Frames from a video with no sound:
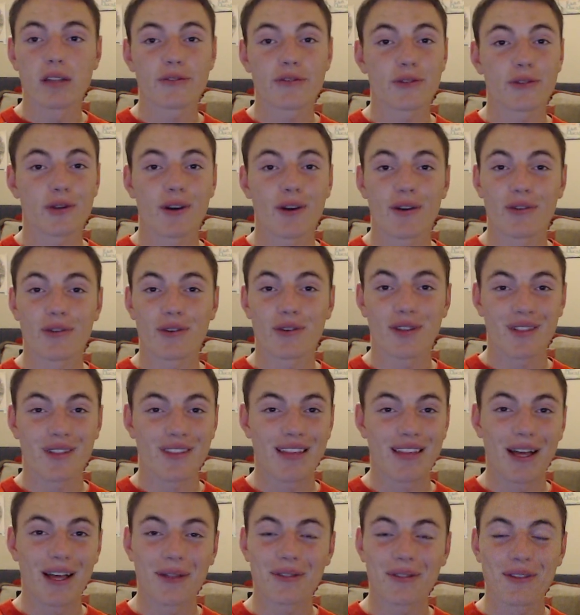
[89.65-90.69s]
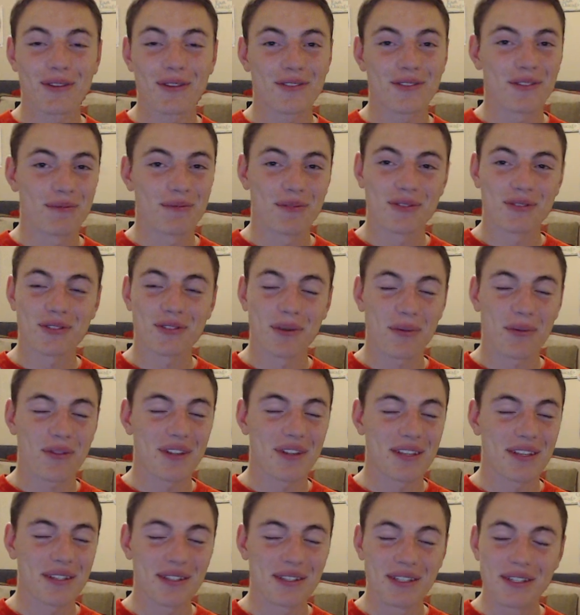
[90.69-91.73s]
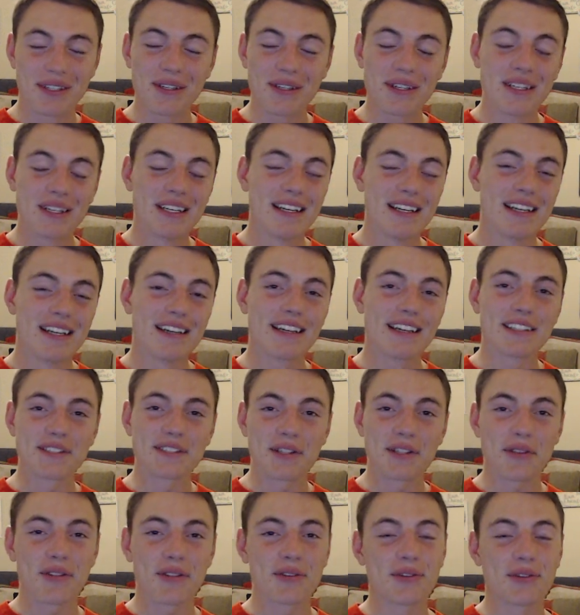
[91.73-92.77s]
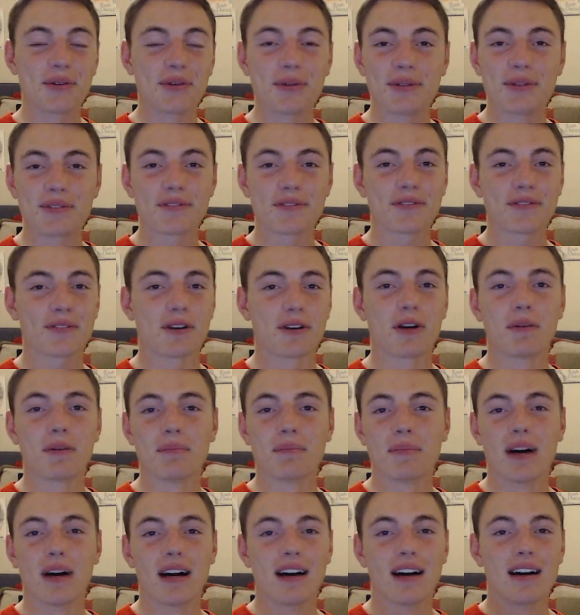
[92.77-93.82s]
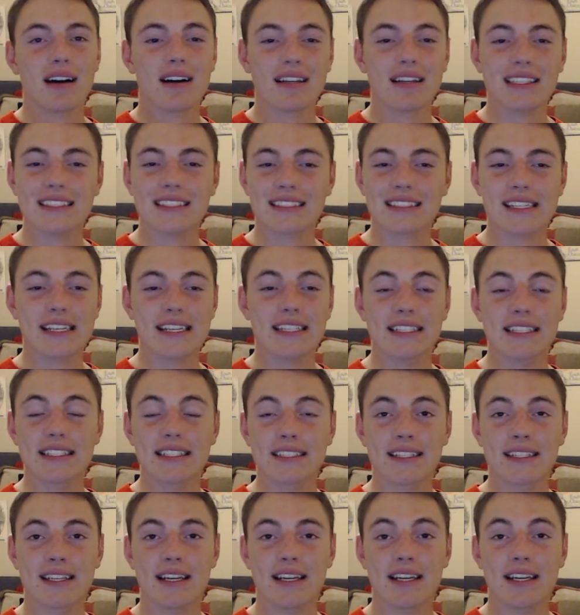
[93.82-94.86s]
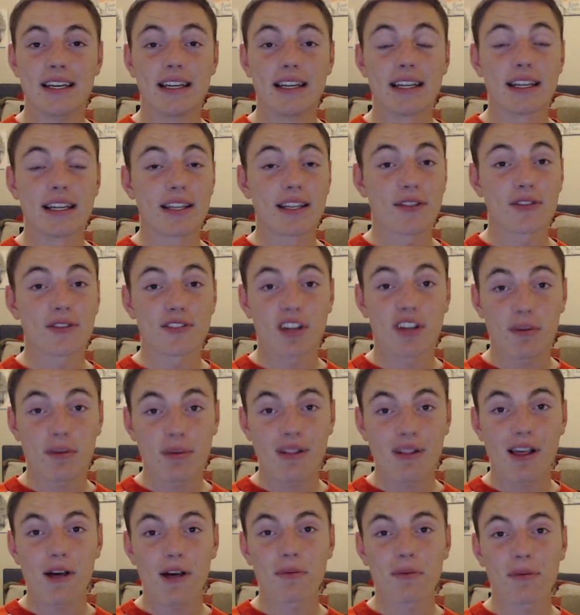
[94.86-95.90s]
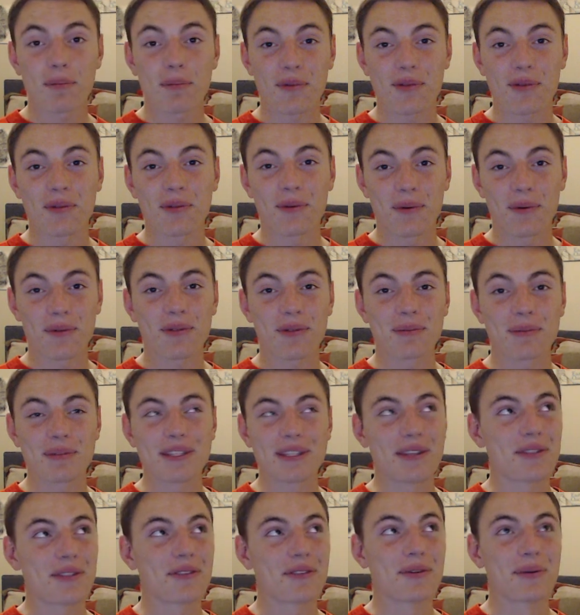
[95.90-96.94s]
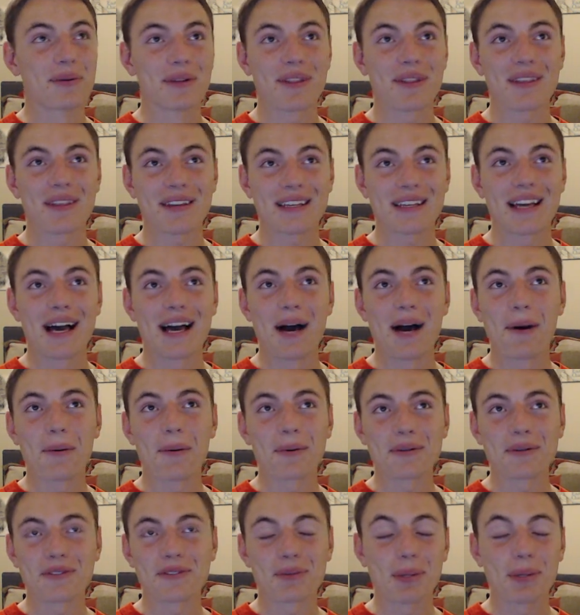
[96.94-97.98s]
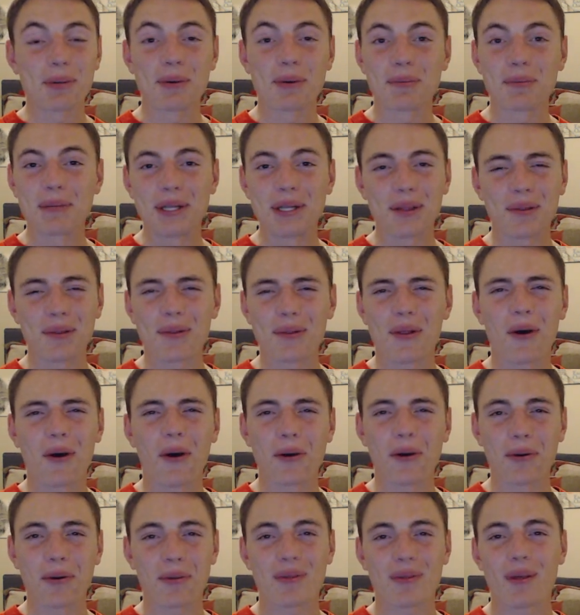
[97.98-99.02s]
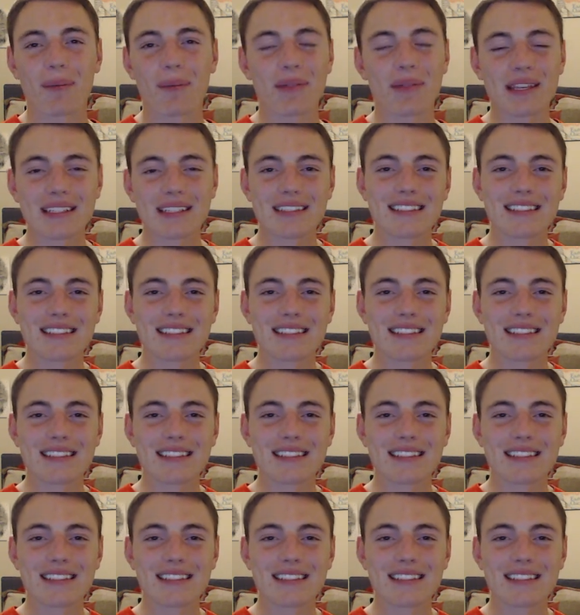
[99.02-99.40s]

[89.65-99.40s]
If your car has a good sound system, just go sit in there and listen to it from end to end. It is a double album, so there is some length to it. It's like an hour and 21 minutes long or something.